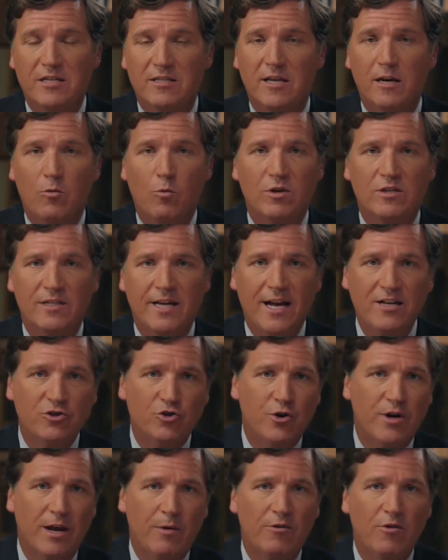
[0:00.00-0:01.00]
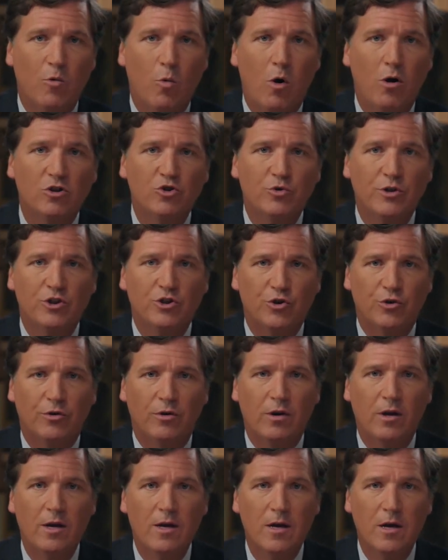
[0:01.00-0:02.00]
than it was yesterday when the Wall Street Journal